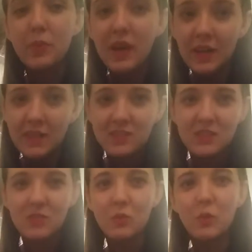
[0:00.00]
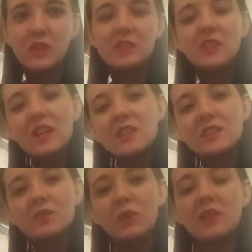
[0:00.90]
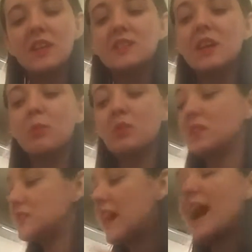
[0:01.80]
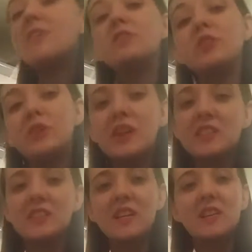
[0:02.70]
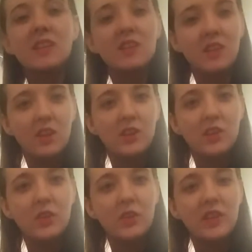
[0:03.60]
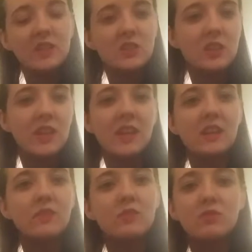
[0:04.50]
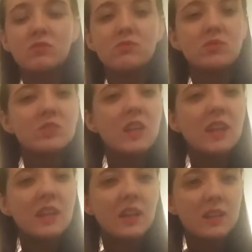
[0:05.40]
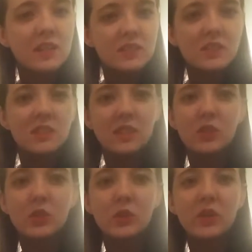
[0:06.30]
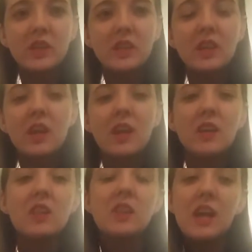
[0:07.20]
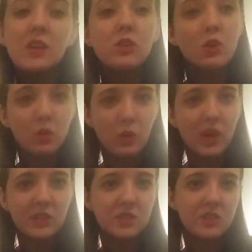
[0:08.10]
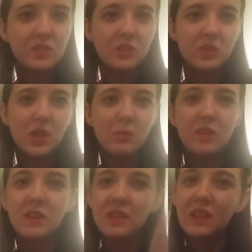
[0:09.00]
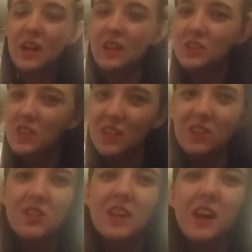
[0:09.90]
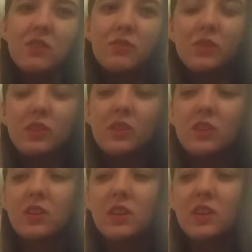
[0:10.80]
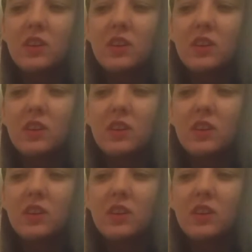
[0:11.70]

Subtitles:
But what it does help with is after I study Korean. So like if you study a lesson in Korean, then go watch the drama and kind of try to look out for